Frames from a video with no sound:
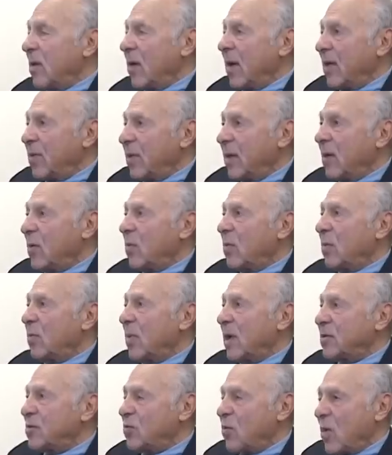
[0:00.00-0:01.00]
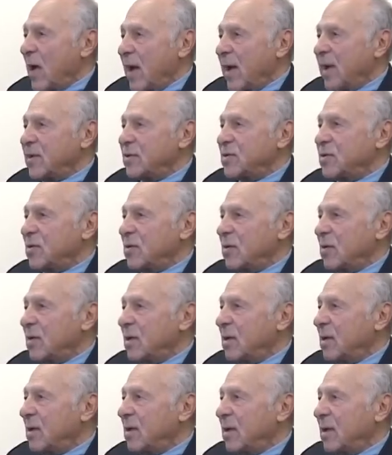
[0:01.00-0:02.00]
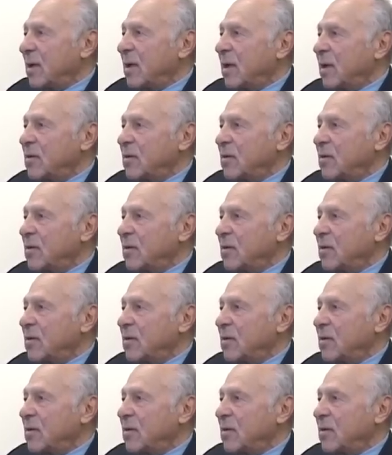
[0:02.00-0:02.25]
I think we're much wiser and